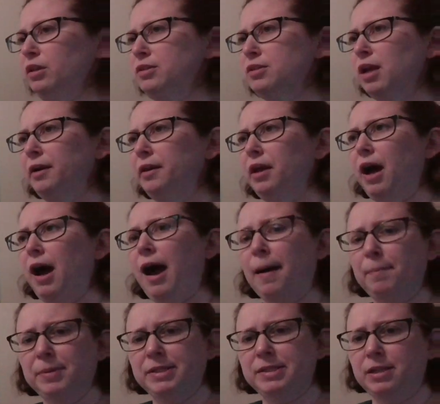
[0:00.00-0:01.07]
is kind of the
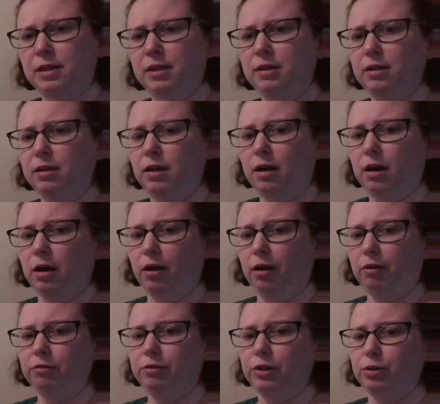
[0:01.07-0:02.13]
opposite
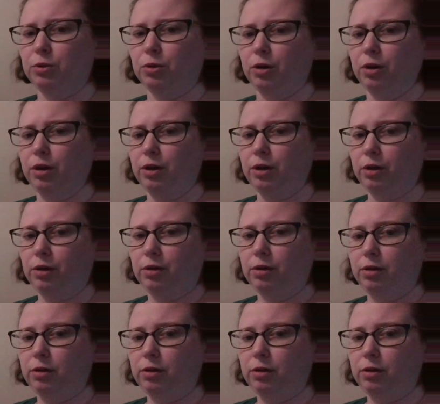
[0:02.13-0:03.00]
of your